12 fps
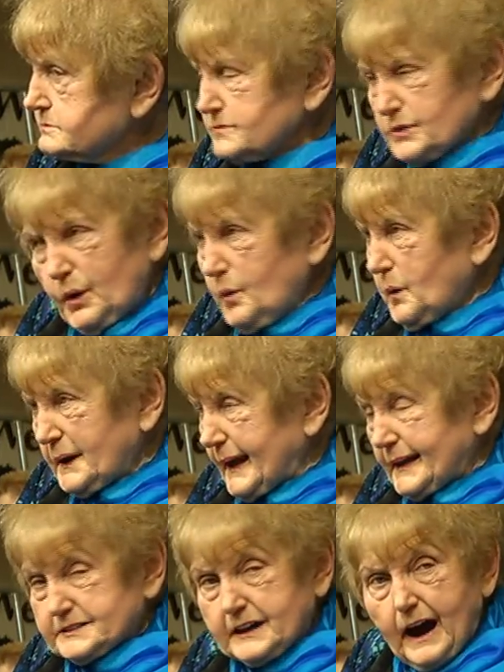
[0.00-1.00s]
No one
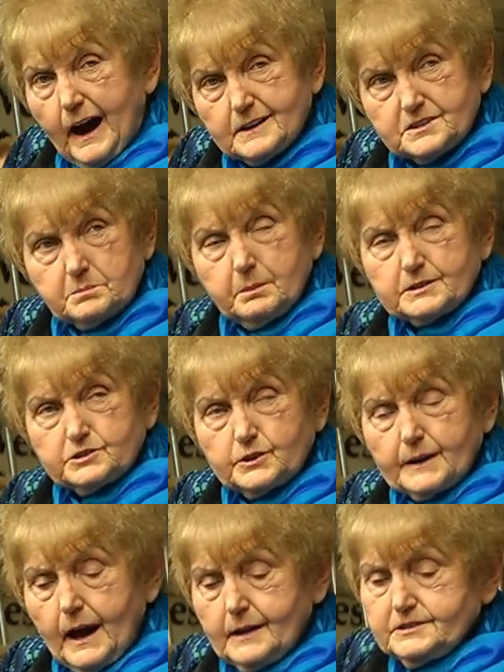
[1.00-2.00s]
had cars but the
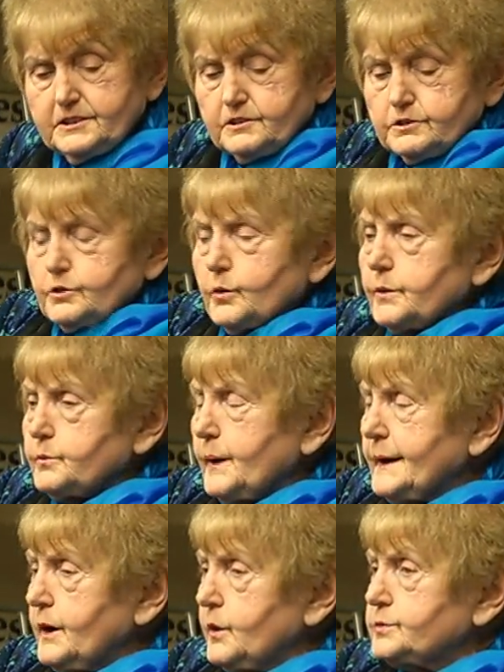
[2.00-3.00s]
Nazis, so we
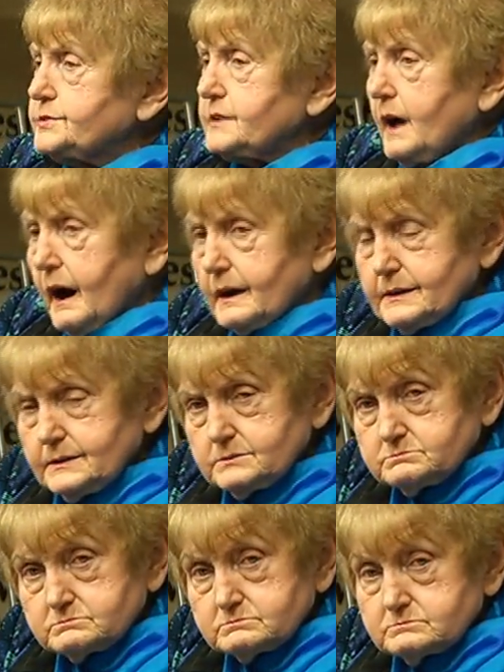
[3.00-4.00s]
went outside
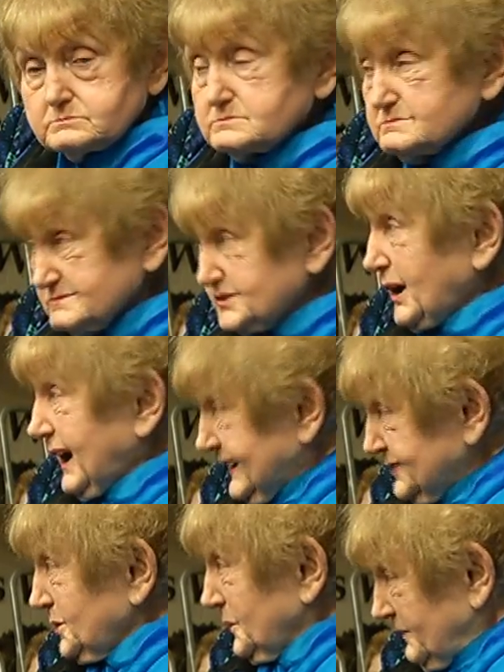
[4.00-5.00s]

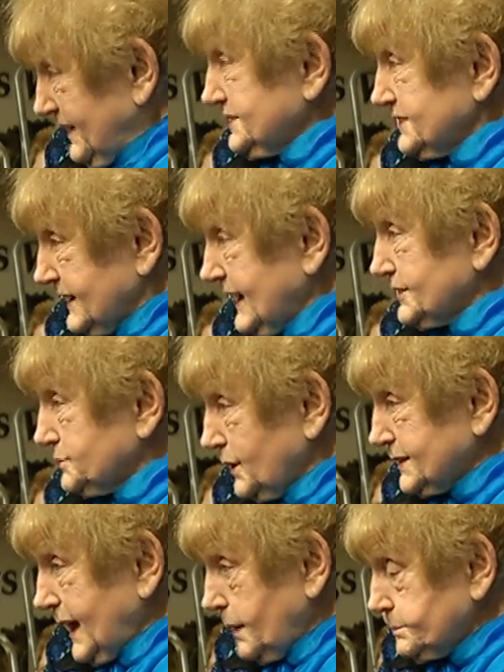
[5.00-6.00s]
trying to investigate
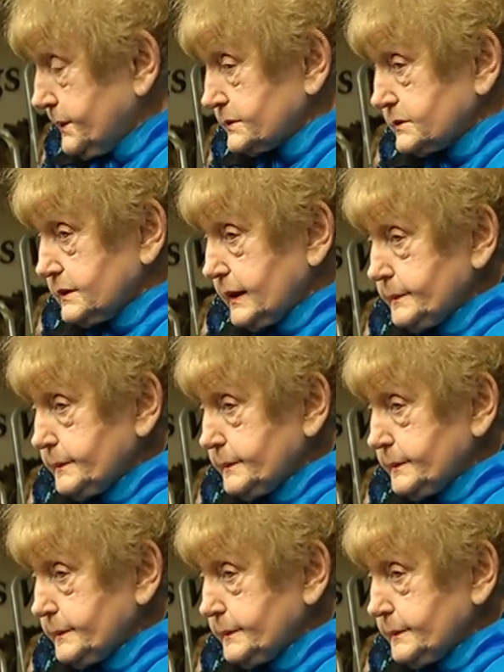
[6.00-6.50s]
what happened.